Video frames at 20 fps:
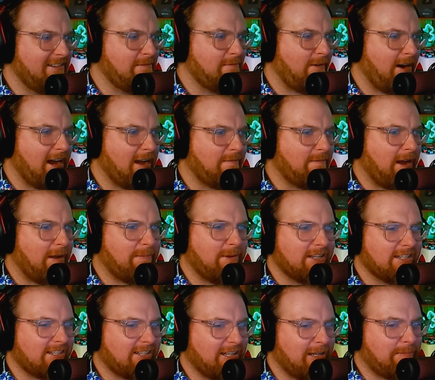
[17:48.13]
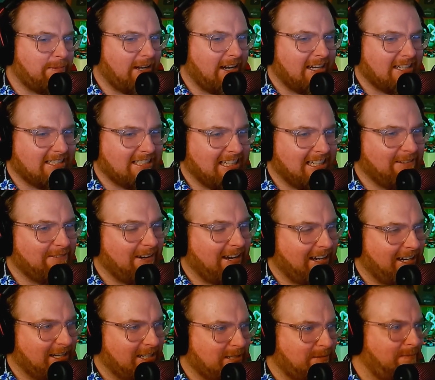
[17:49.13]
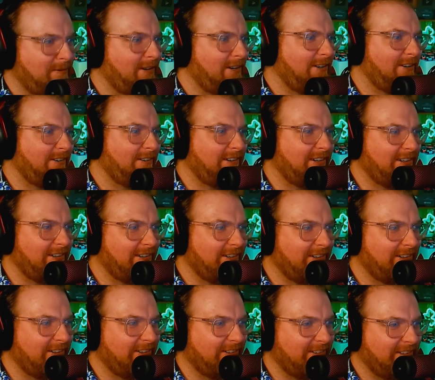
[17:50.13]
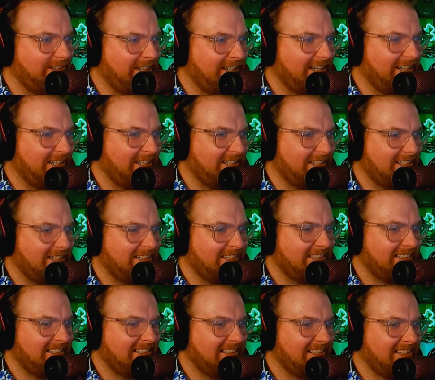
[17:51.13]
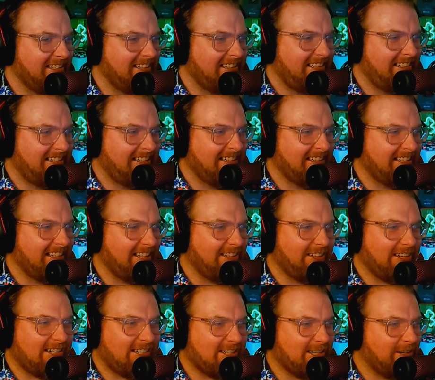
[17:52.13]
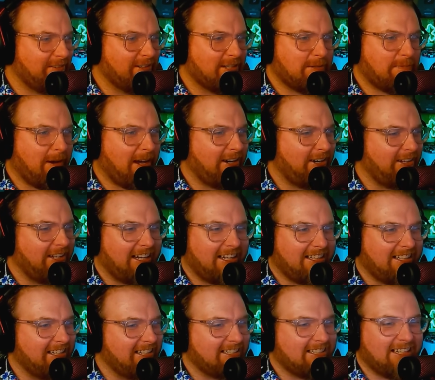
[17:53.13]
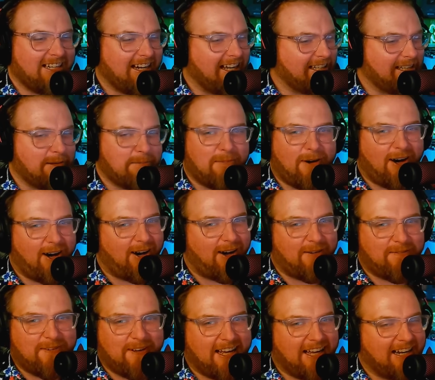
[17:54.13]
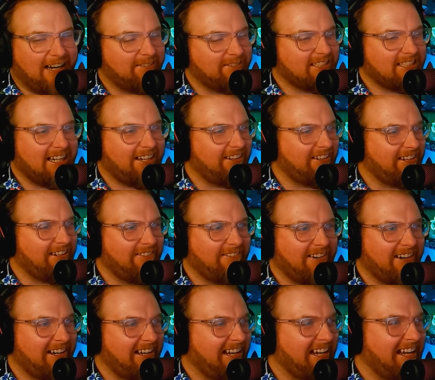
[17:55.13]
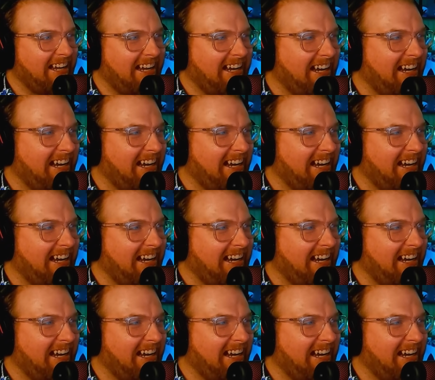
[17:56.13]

Why have I been sleeping on G-Wagons, bro? Holy. They look so much better like this than at the mall, man. I'm telling you what.